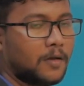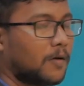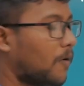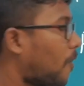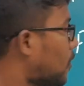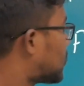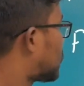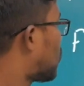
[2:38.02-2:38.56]

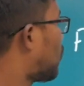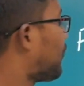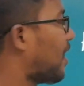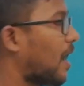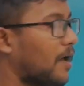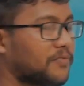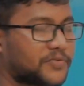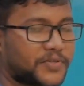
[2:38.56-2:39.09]
Also we
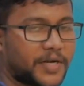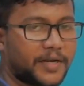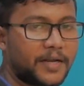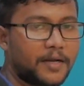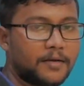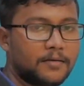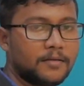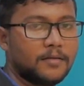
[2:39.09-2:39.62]
have
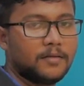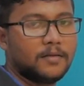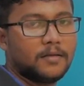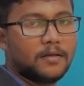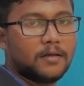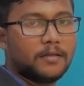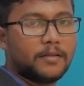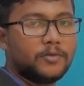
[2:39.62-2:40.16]
studied
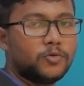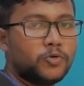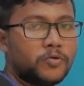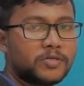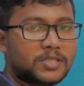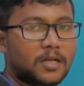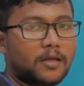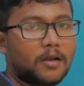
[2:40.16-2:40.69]
the
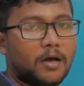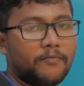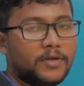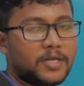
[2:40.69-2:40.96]
universal law